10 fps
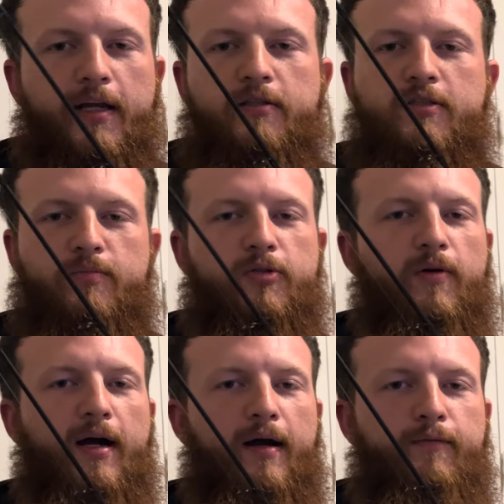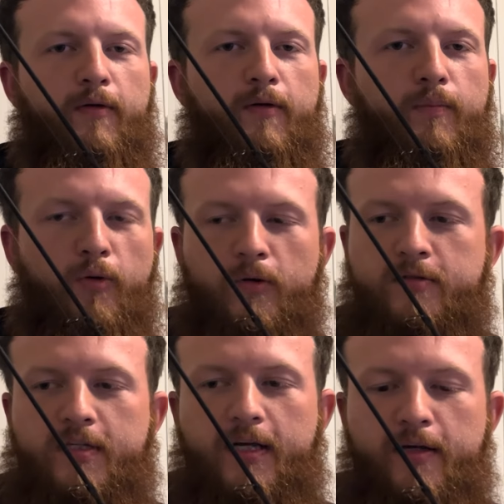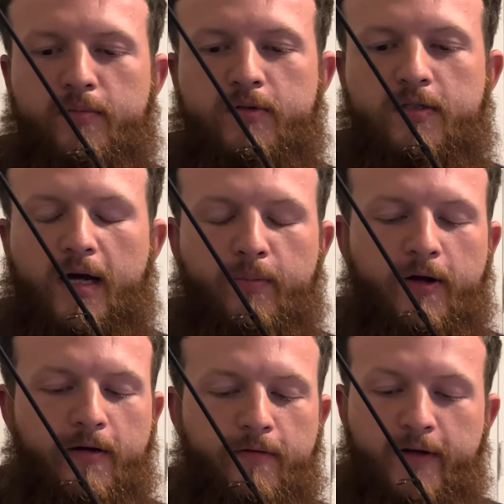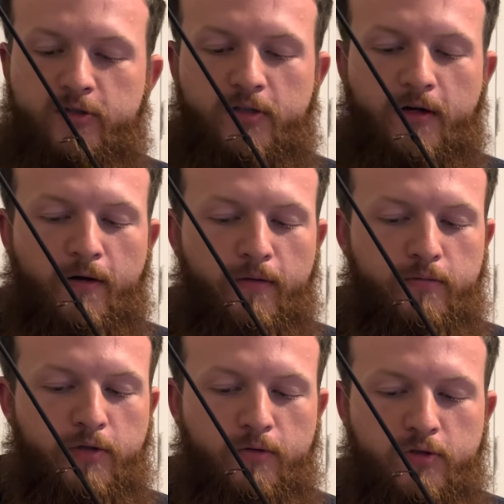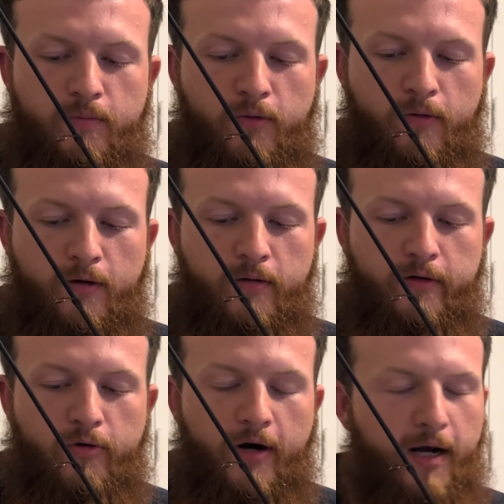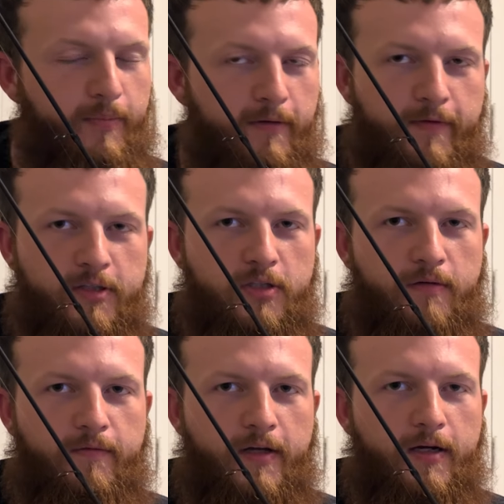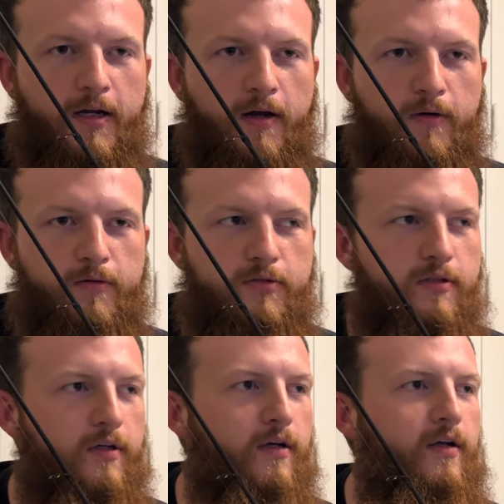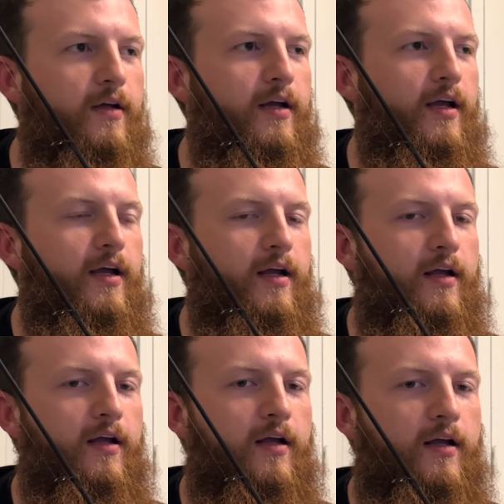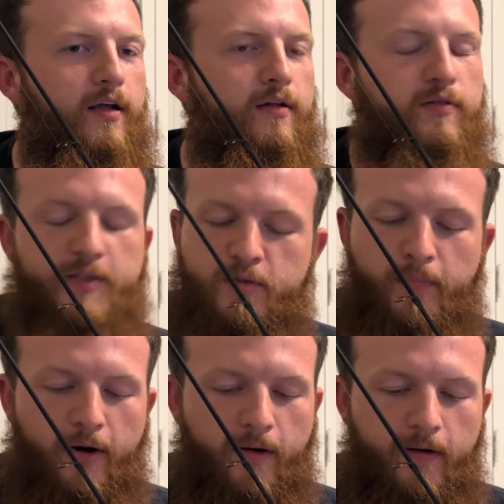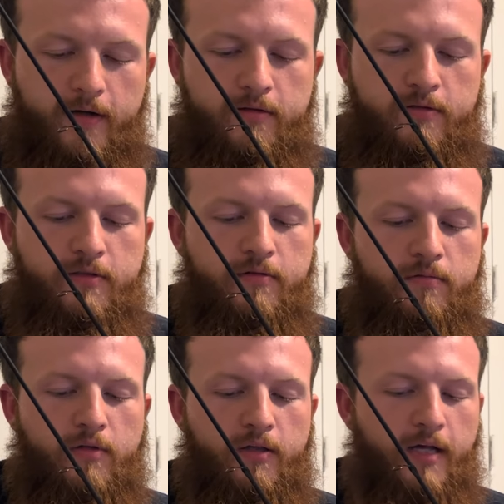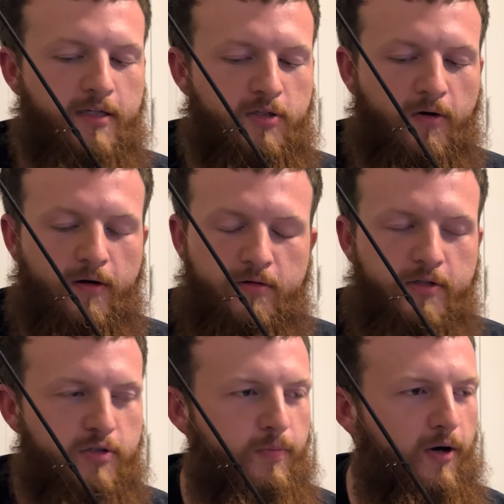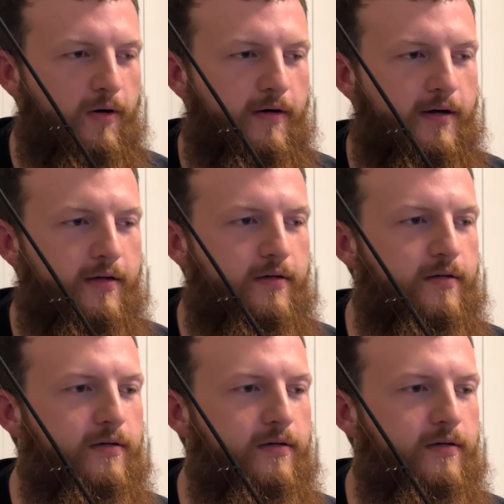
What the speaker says: and subscribe for more tips. I'm gonna eventually go do some more crappie fishing videos. And the spawns, they starting to spawn,